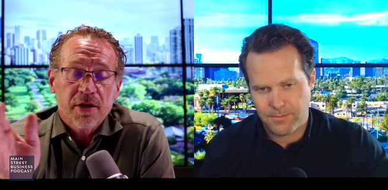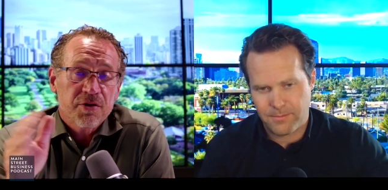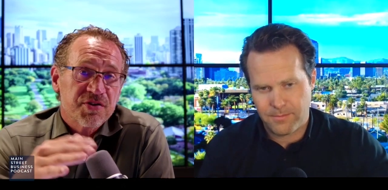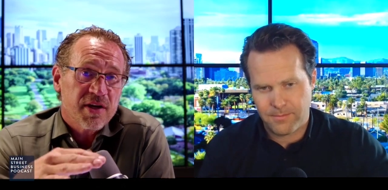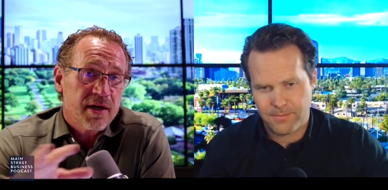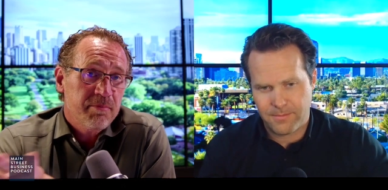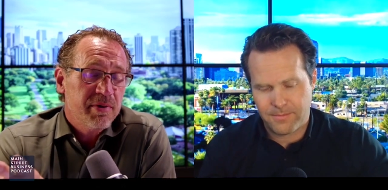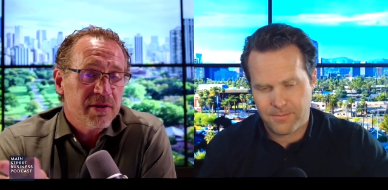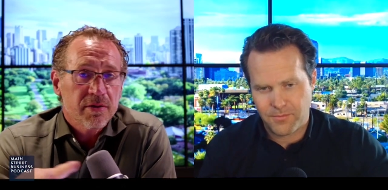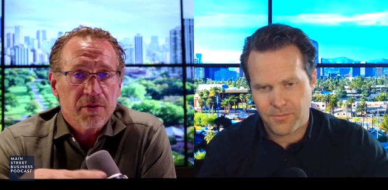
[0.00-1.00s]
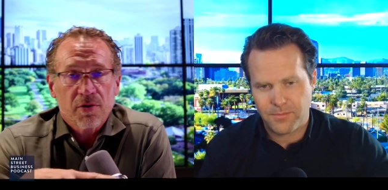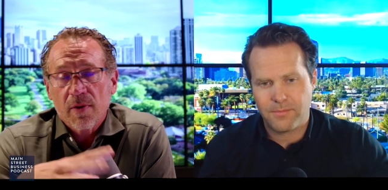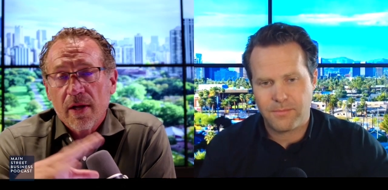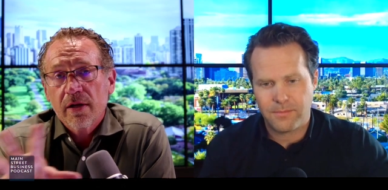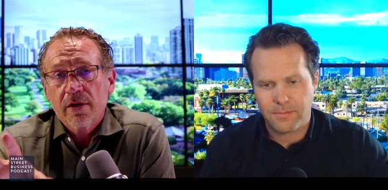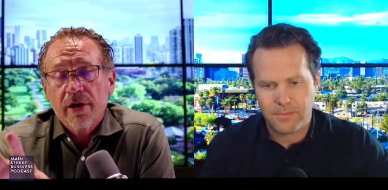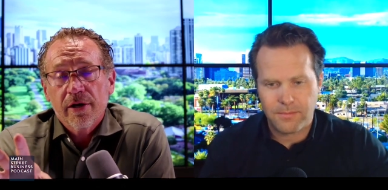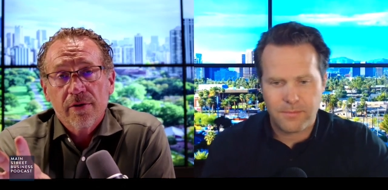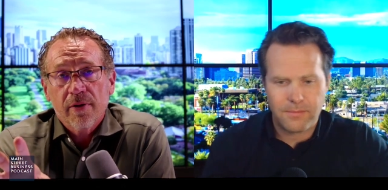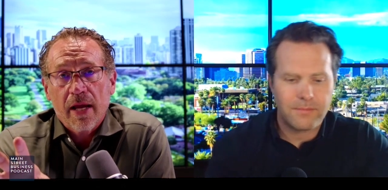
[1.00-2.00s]
Speaker 1: your sign built, you're ready to
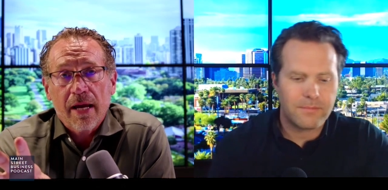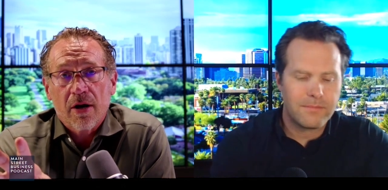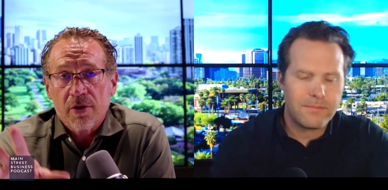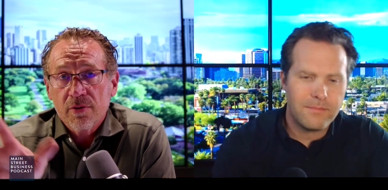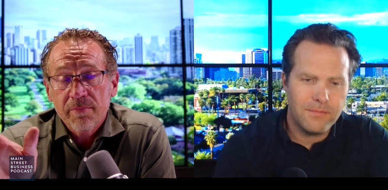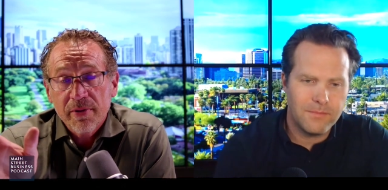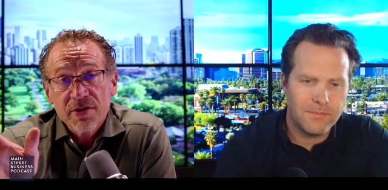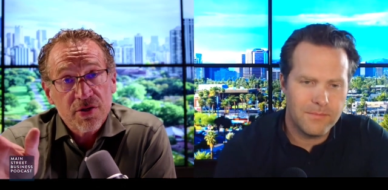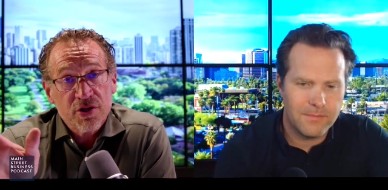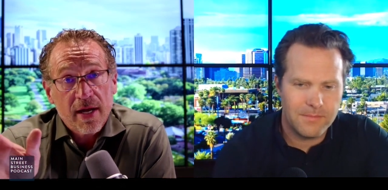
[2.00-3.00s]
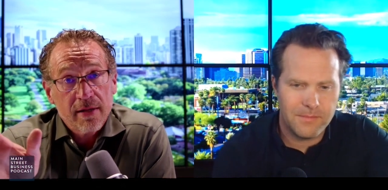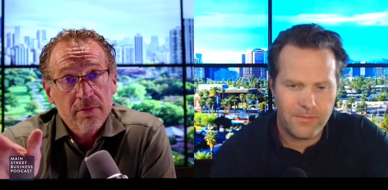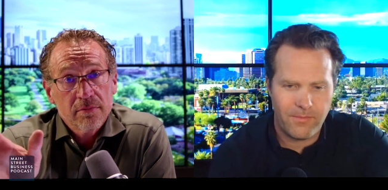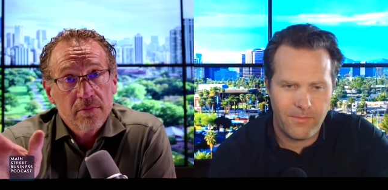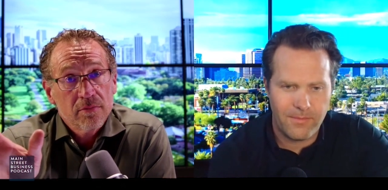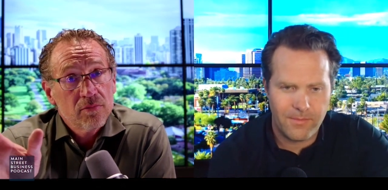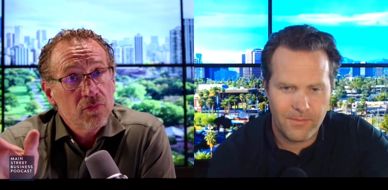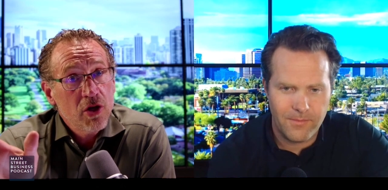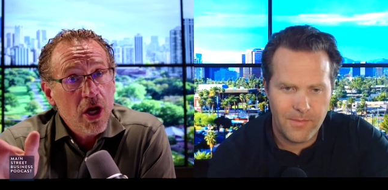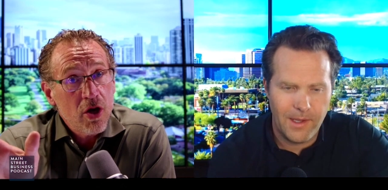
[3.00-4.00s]
go. Are you in business yet?
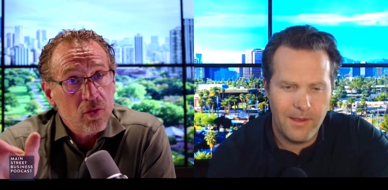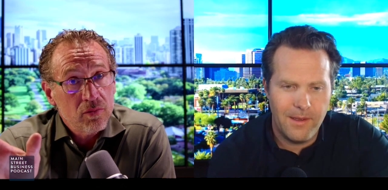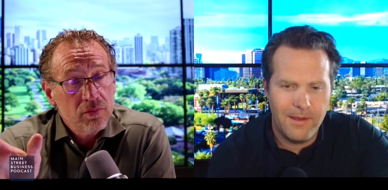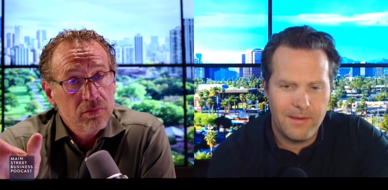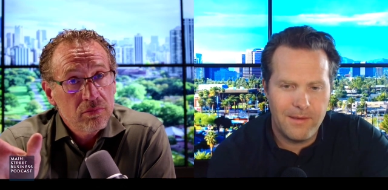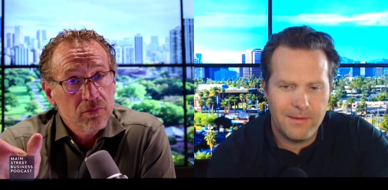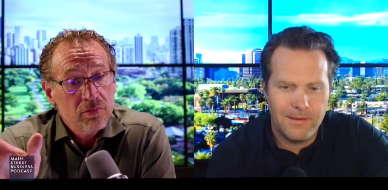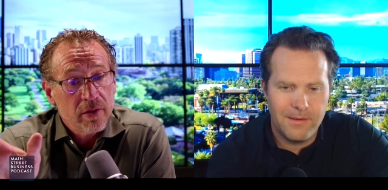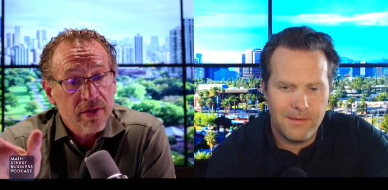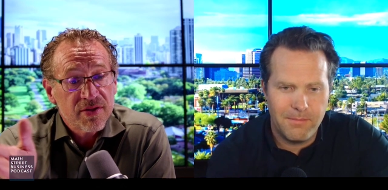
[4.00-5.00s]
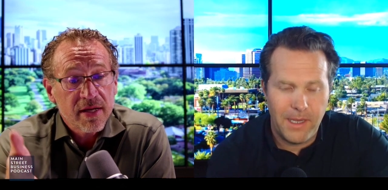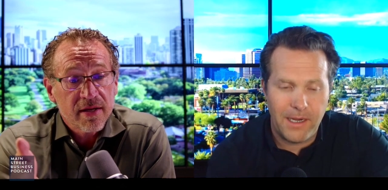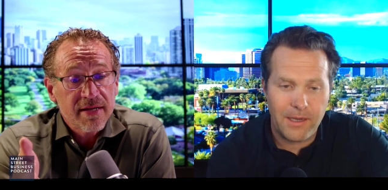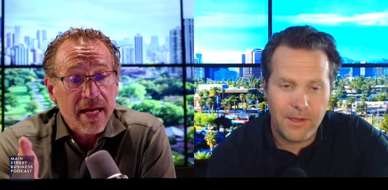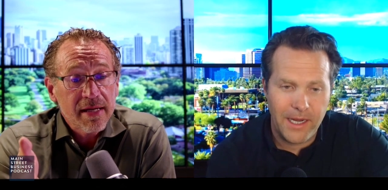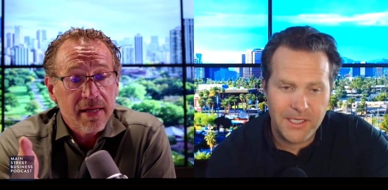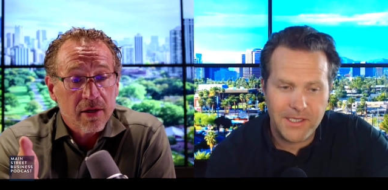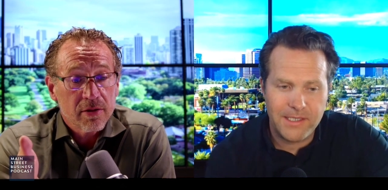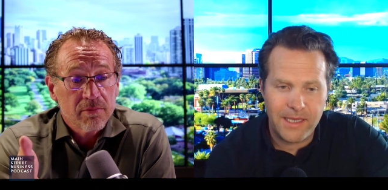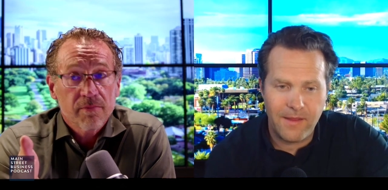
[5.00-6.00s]
No. And let's think of now, Dan
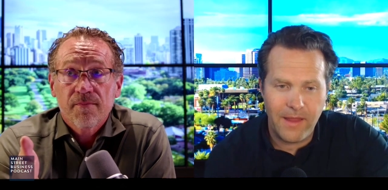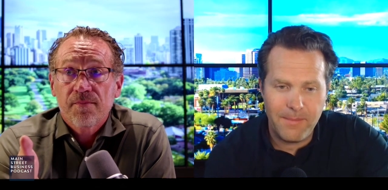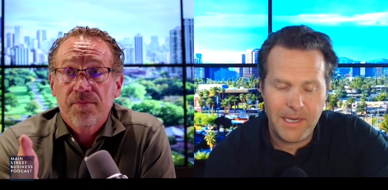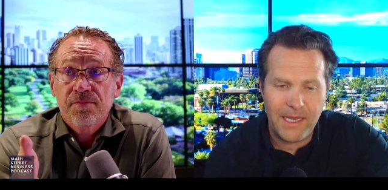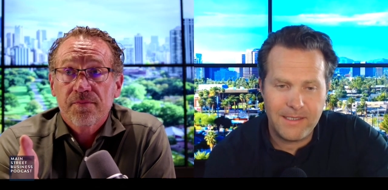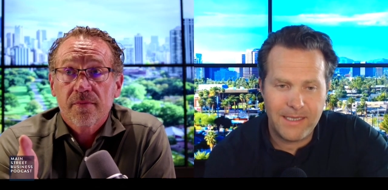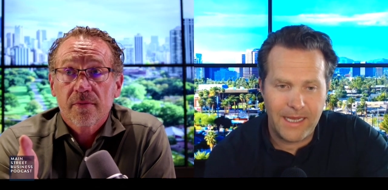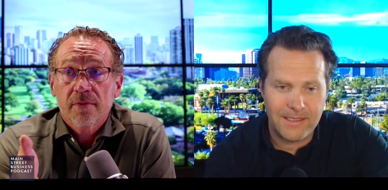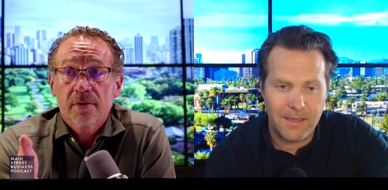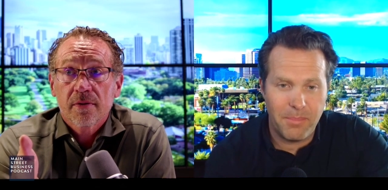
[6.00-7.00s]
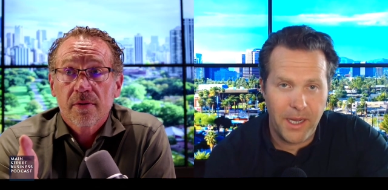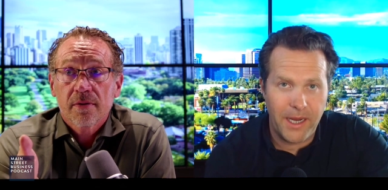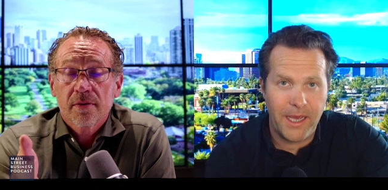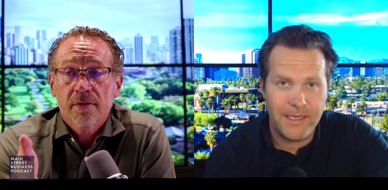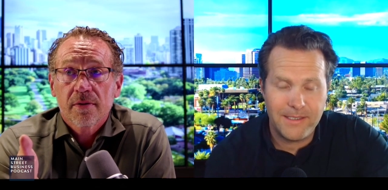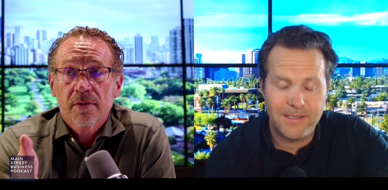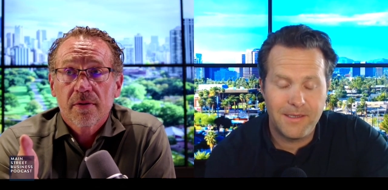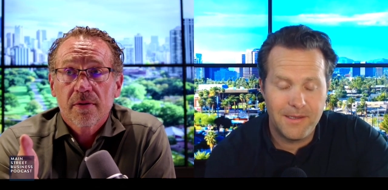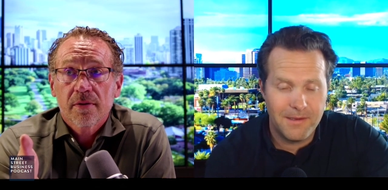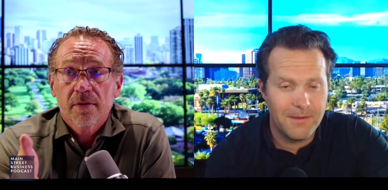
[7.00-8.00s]
here.
Speaker 2: The lemonade stands that buy
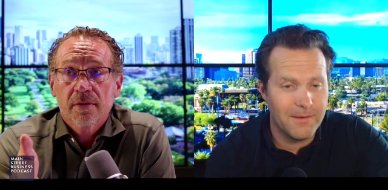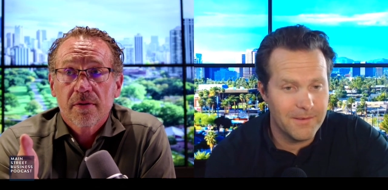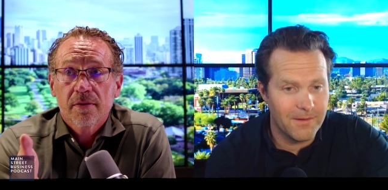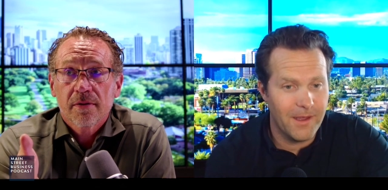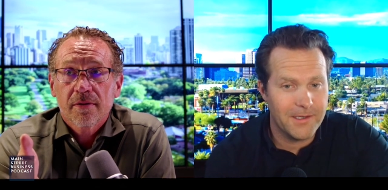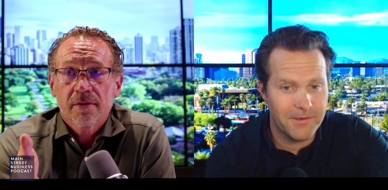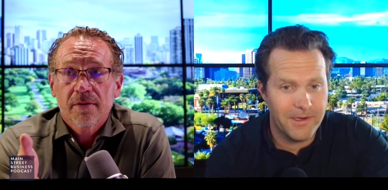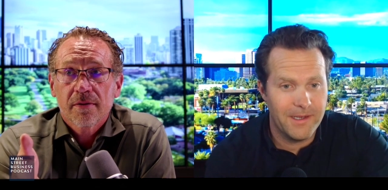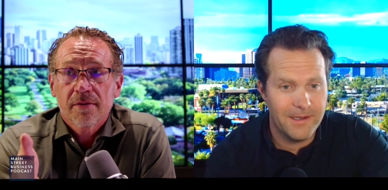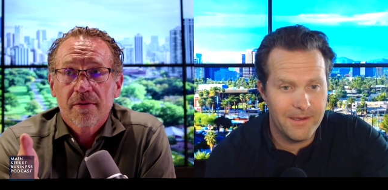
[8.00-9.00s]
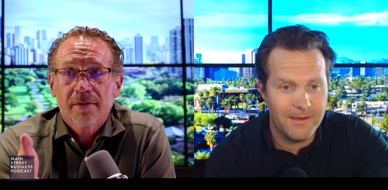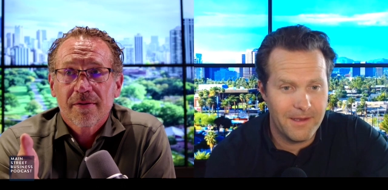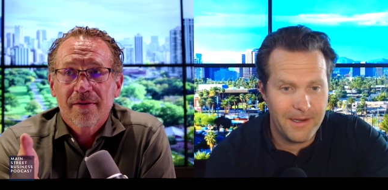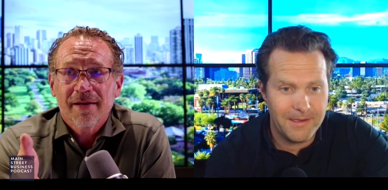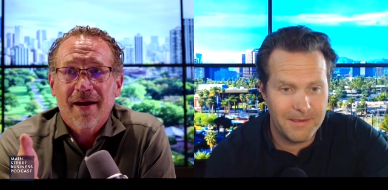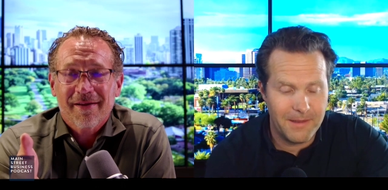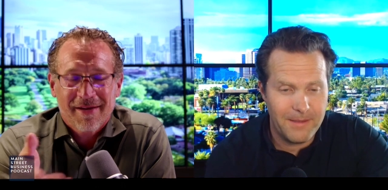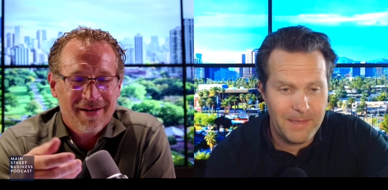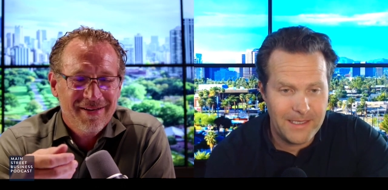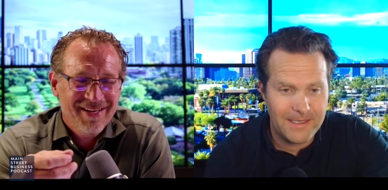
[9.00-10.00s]
ice, those are luxury. Yeah,
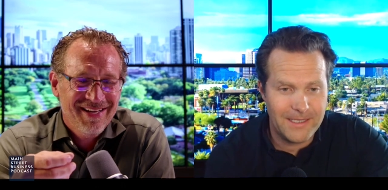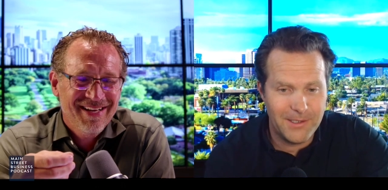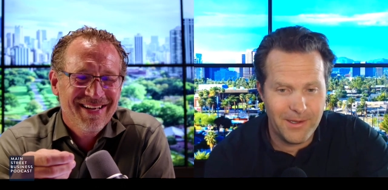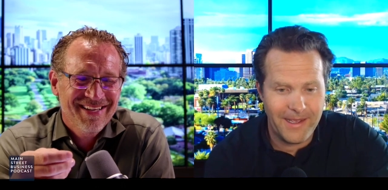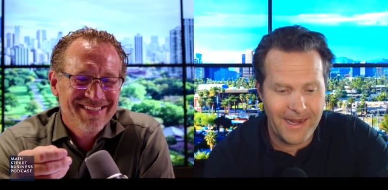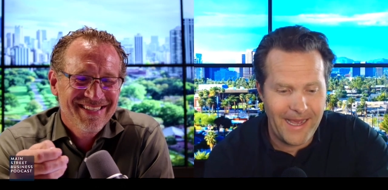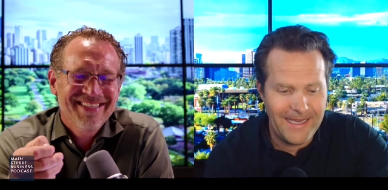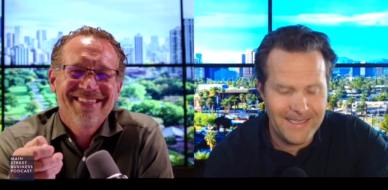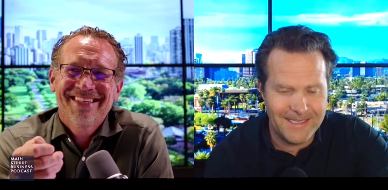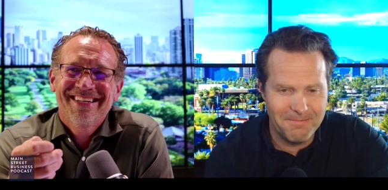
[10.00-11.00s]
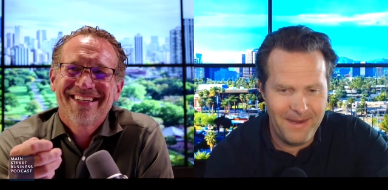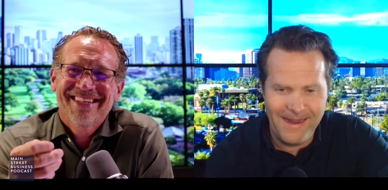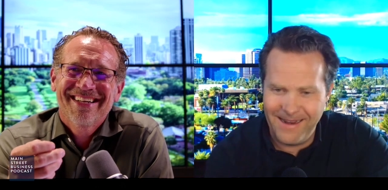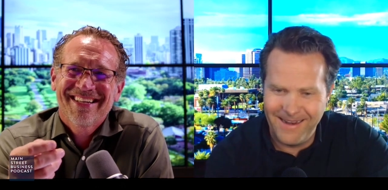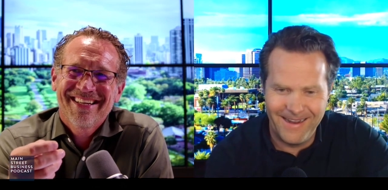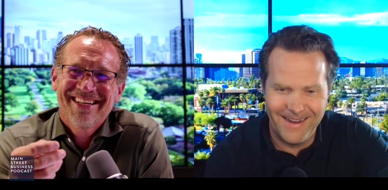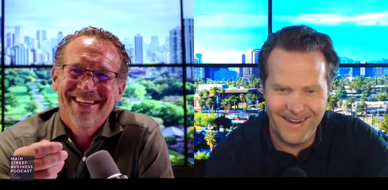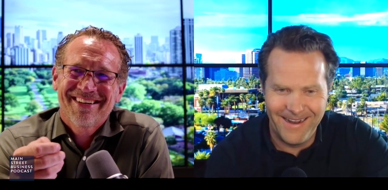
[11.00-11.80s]
yeah. They got ice, man.